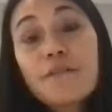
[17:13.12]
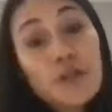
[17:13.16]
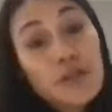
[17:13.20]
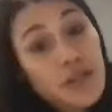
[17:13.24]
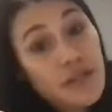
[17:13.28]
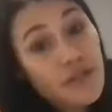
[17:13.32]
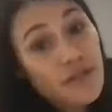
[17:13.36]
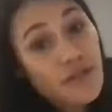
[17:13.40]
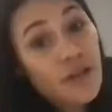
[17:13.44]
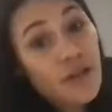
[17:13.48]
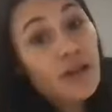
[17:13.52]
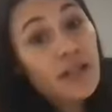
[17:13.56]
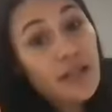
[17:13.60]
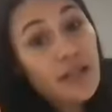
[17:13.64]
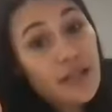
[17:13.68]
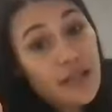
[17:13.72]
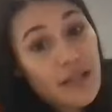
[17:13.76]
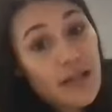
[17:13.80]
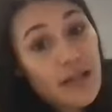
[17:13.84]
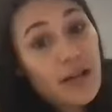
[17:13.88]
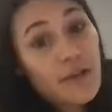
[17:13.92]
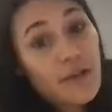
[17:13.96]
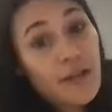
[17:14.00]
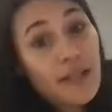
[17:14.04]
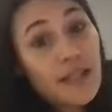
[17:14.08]
first of all, let's
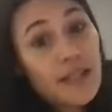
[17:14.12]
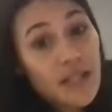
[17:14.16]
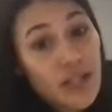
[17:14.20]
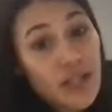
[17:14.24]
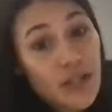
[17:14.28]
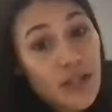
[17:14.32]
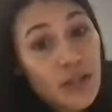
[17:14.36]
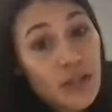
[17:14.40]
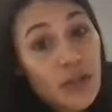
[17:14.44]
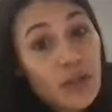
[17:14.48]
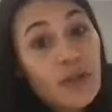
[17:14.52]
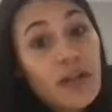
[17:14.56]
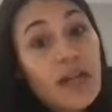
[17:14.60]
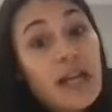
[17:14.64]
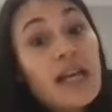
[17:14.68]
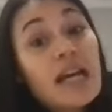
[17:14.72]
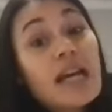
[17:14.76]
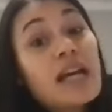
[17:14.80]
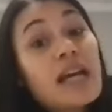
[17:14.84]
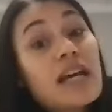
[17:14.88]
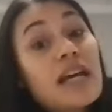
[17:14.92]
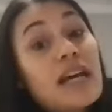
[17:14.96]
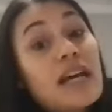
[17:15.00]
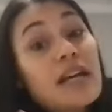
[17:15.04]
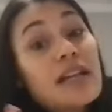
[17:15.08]
talk about this too.
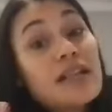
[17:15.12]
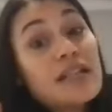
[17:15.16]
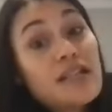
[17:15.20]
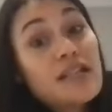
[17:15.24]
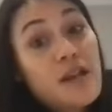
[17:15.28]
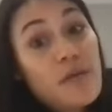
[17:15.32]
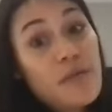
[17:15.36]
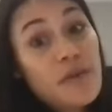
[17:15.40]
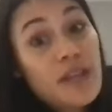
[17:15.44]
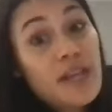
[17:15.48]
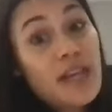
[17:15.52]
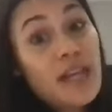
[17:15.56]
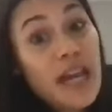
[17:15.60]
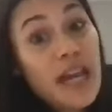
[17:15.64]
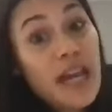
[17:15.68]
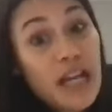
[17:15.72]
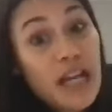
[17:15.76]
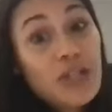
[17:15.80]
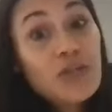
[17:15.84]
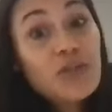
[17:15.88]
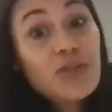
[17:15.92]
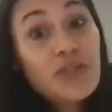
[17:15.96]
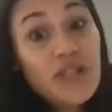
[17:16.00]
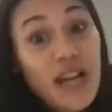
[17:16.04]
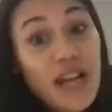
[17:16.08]
Some of the
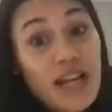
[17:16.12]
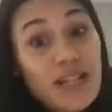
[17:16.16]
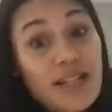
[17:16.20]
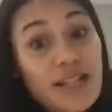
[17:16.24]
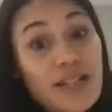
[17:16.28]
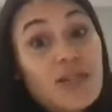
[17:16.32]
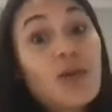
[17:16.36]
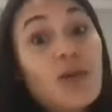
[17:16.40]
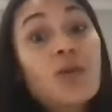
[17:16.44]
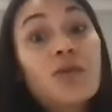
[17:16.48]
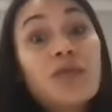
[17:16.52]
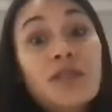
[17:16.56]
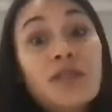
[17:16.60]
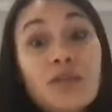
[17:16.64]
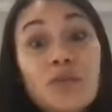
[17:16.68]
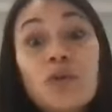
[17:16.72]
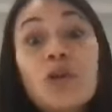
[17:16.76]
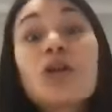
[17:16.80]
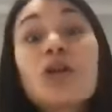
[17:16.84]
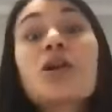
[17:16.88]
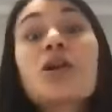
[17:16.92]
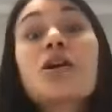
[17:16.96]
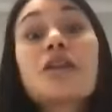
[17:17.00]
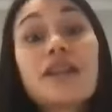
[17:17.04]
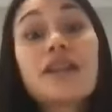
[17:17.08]
exercises only
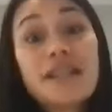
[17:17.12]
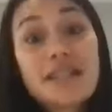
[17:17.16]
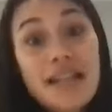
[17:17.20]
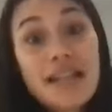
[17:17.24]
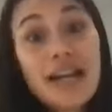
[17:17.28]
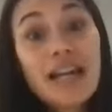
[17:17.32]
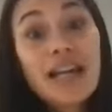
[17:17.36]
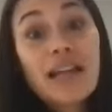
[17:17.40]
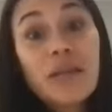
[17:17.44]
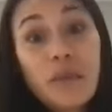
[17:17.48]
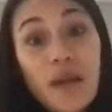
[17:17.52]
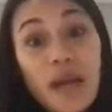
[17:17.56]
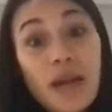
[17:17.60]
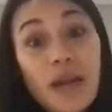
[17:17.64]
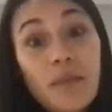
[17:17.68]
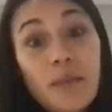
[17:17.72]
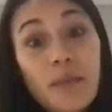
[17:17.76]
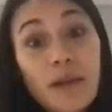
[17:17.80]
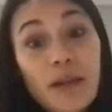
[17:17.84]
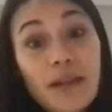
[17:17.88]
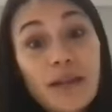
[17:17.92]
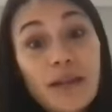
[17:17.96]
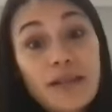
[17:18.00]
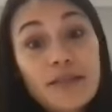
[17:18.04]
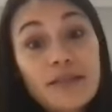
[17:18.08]
work on a tiny
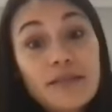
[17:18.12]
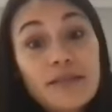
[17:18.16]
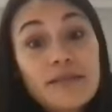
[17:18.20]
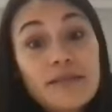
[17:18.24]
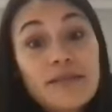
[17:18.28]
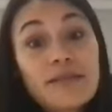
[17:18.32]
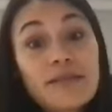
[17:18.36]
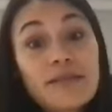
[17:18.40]
baby.